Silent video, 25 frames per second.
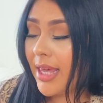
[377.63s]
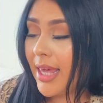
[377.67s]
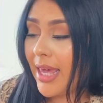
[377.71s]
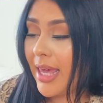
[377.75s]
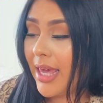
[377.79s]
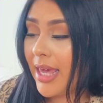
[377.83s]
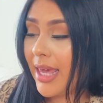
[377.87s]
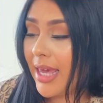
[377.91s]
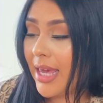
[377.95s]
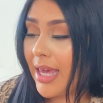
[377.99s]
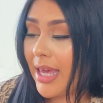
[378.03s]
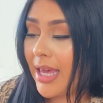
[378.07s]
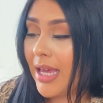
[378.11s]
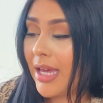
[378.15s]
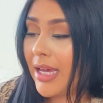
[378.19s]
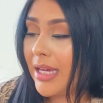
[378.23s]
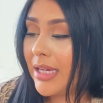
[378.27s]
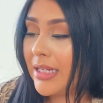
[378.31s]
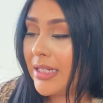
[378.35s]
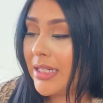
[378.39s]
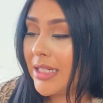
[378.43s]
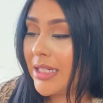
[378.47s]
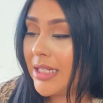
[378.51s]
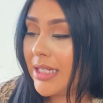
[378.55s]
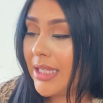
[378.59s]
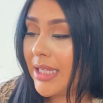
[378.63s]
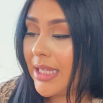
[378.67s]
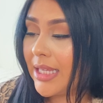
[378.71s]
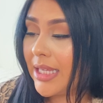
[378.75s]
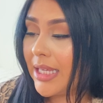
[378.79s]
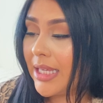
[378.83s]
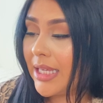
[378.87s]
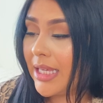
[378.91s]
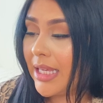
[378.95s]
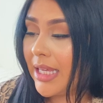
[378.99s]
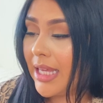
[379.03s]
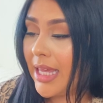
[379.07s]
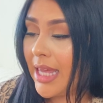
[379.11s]
and
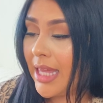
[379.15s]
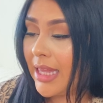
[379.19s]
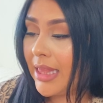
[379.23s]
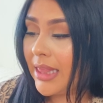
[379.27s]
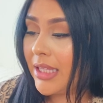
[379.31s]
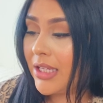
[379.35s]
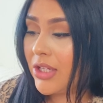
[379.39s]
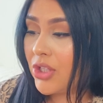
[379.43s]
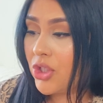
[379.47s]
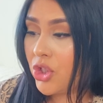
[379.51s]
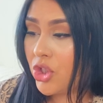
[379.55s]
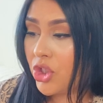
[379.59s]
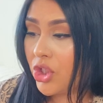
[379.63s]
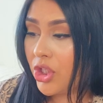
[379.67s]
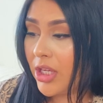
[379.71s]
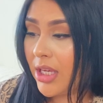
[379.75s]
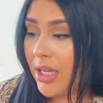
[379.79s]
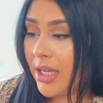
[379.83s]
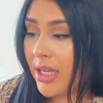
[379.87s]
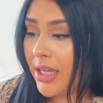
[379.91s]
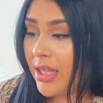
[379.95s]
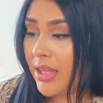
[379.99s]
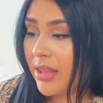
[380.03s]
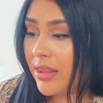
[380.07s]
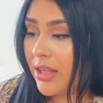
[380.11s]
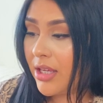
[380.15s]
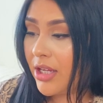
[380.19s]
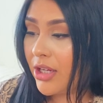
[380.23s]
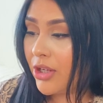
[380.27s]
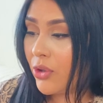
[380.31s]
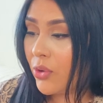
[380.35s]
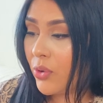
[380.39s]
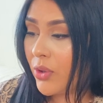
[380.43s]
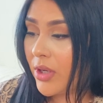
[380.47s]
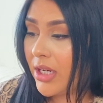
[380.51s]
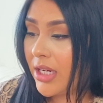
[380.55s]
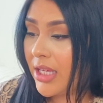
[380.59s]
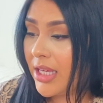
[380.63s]
it legit, the
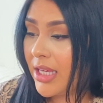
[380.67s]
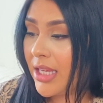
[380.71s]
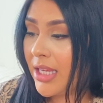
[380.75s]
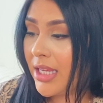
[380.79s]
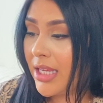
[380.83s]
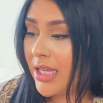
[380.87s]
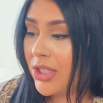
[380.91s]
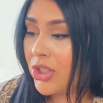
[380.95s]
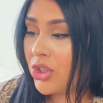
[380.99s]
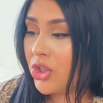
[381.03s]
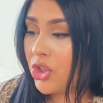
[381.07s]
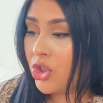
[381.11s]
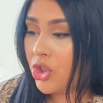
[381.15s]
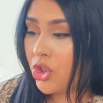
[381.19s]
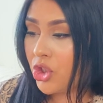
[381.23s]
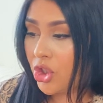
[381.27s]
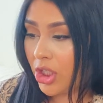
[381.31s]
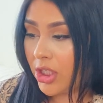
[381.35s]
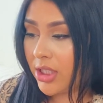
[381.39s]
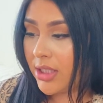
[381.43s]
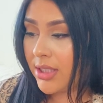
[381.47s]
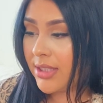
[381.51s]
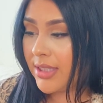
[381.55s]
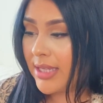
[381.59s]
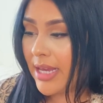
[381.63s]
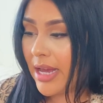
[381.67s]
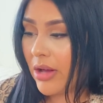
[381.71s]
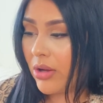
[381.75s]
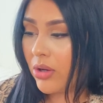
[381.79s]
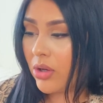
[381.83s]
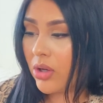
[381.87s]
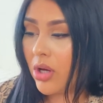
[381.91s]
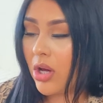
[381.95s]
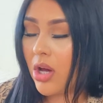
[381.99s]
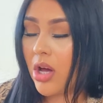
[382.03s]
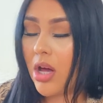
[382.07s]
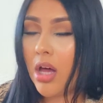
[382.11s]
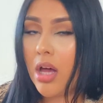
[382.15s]
ingredient is just
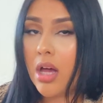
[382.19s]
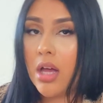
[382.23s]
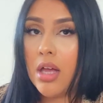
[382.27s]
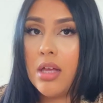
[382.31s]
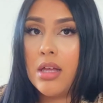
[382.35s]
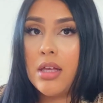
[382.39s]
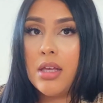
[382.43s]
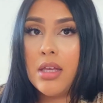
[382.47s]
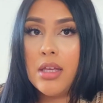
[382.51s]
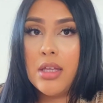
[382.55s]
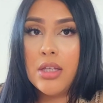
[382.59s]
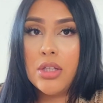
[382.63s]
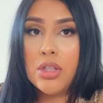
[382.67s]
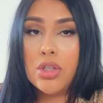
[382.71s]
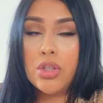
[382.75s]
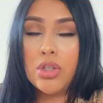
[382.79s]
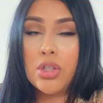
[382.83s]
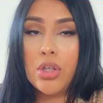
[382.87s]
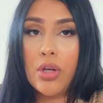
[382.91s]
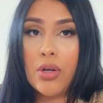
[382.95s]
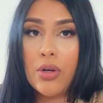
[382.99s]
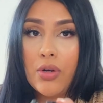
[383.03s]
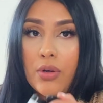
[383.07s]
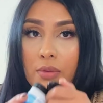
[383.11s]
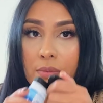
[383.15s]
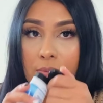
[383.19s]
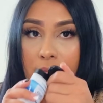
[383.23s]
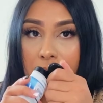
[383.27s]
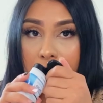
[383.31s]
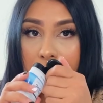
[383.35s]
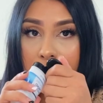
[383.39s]
alcohol. So